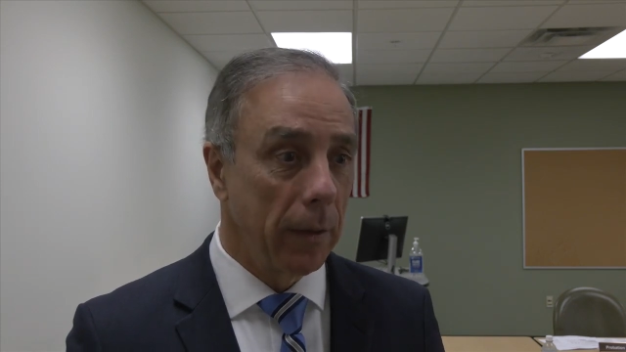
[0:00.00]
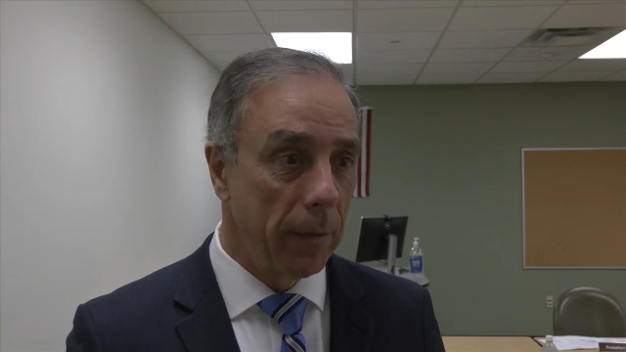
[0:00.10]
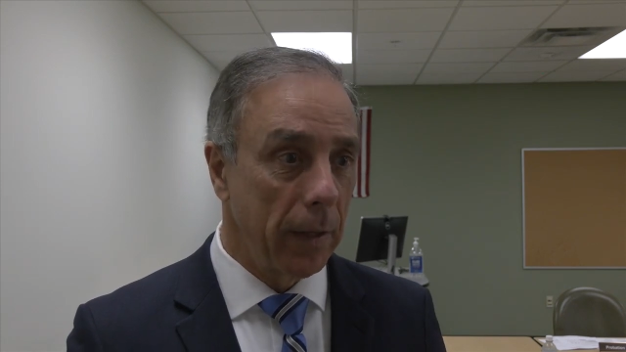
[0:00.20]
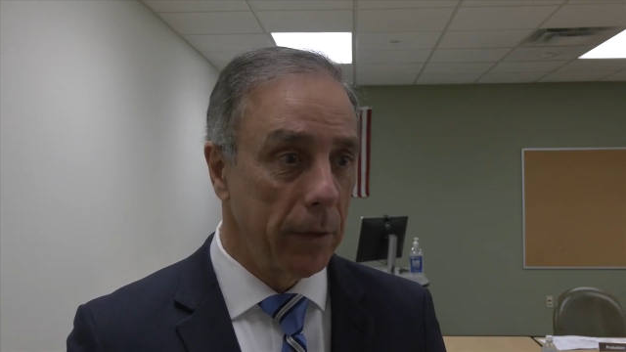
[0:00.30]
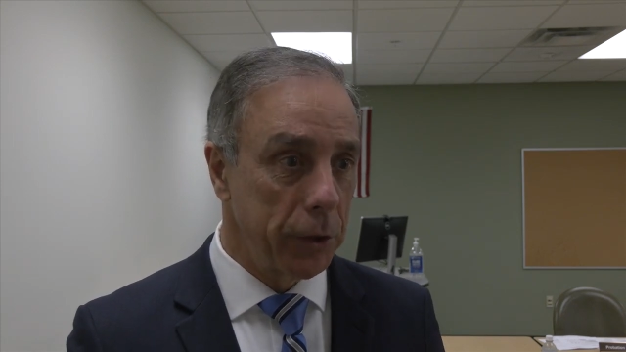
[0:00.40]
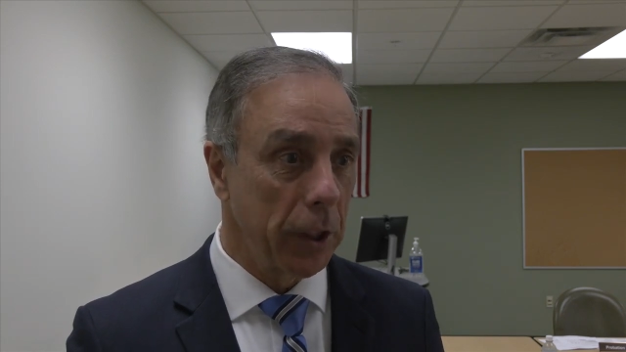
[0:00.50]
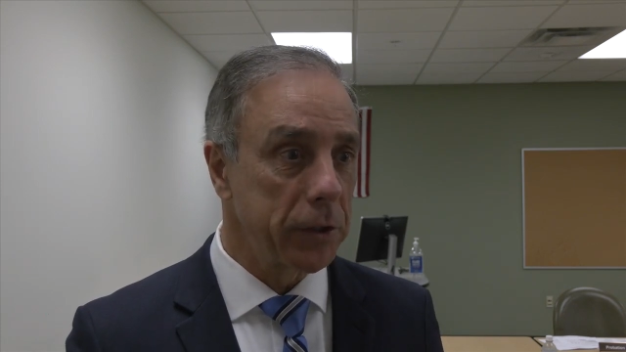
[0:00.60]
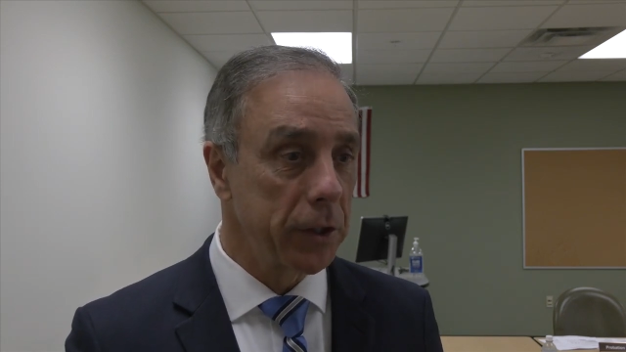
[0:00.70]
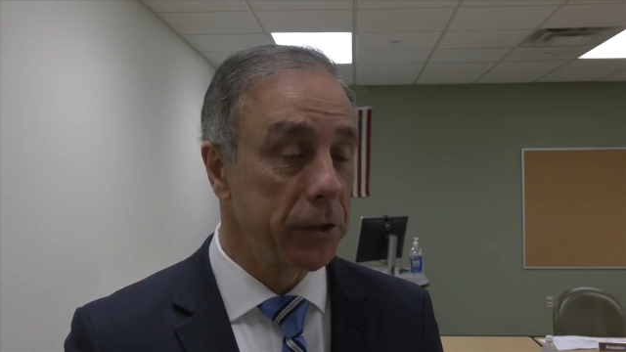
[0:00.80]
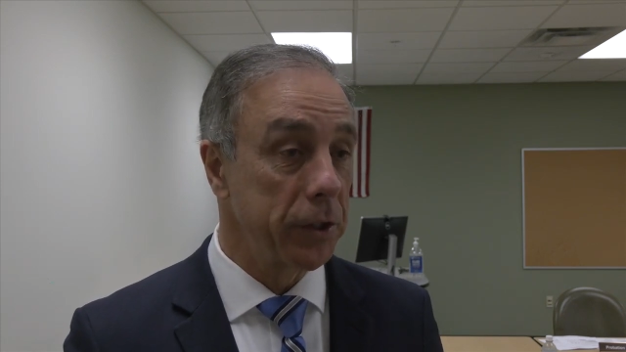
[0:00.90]
that the
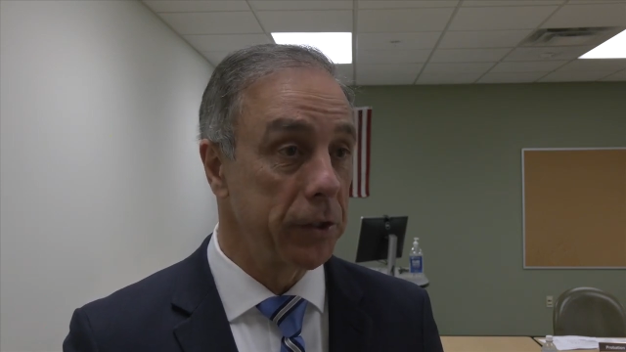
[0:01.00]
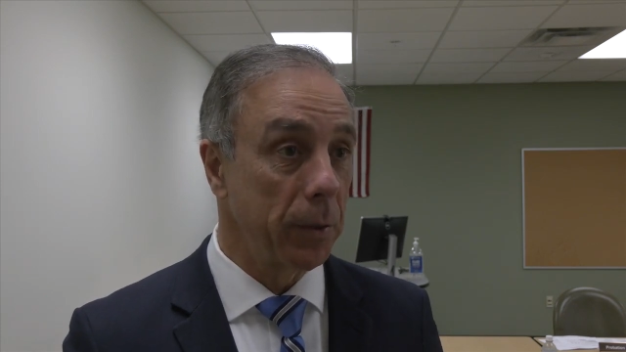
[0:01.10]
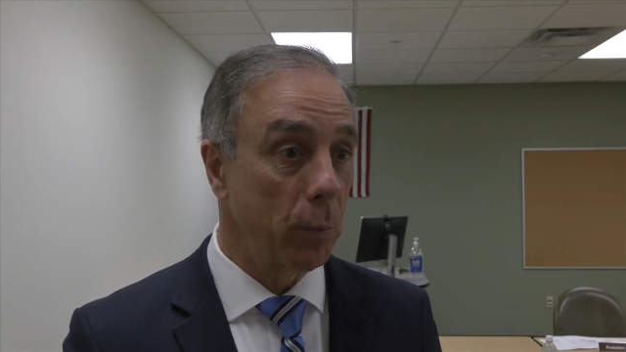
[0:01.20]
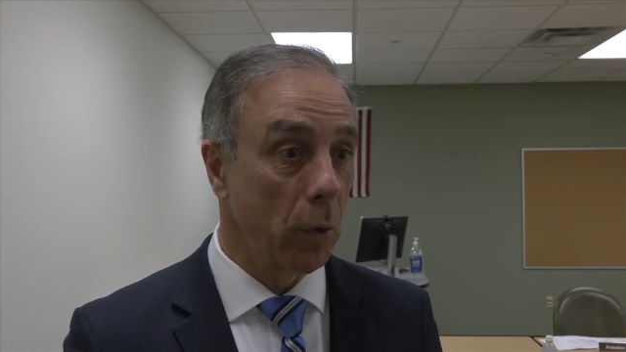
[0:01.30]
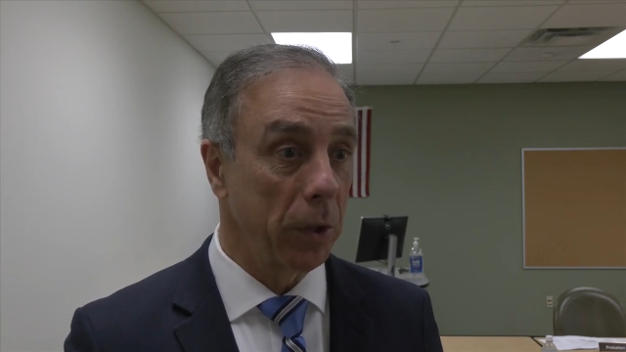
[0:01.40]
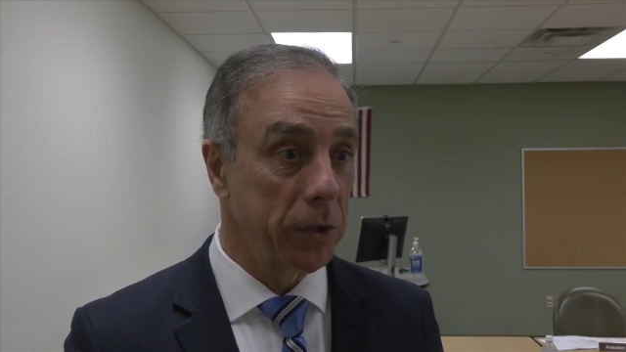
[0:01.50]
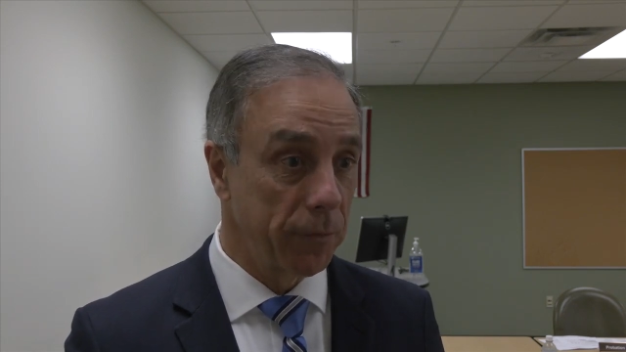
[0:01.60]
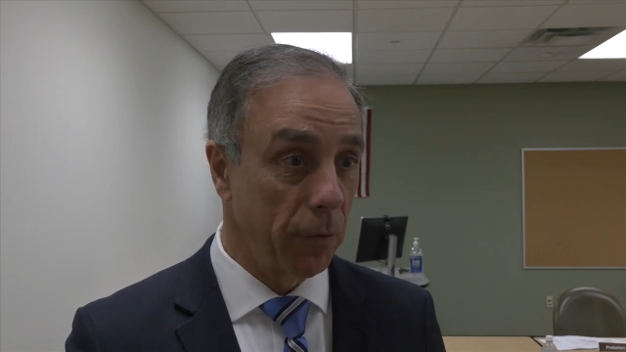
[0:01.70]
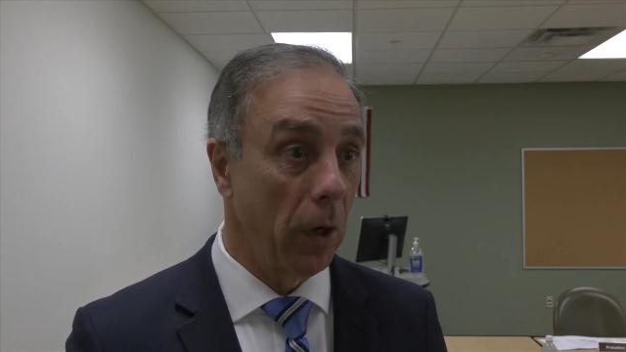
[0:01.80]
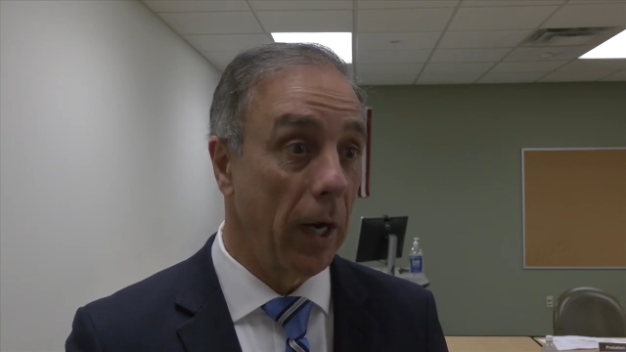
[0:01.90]
justice system works
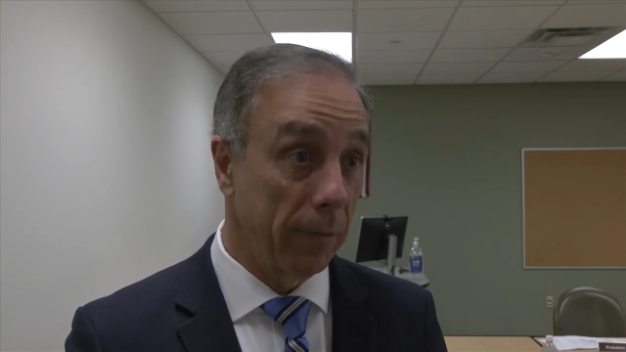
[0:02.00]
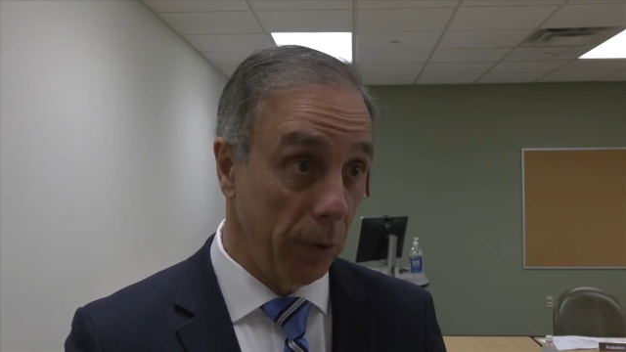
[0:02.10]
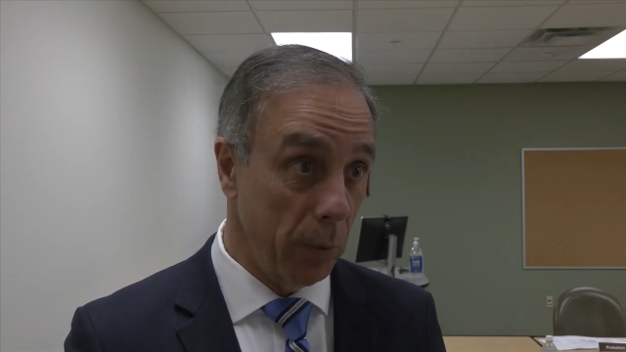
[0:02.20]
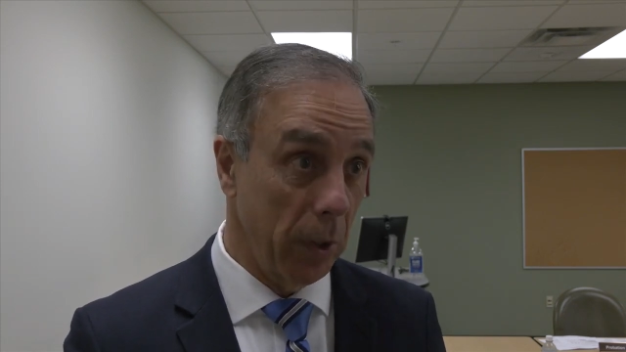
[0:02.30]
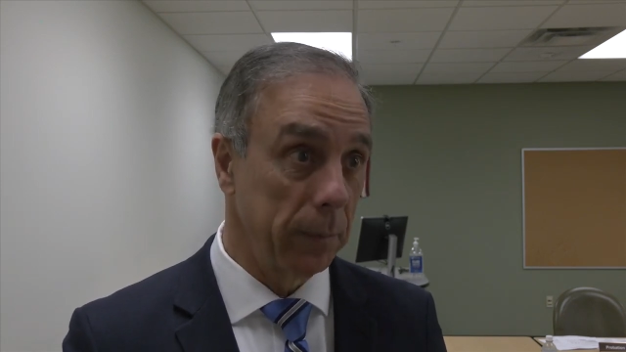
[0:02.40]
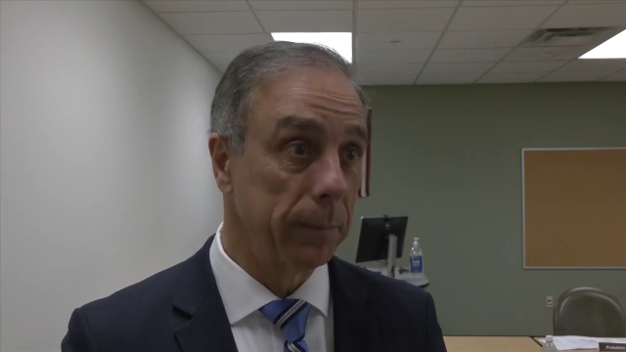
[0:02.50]
for everyone.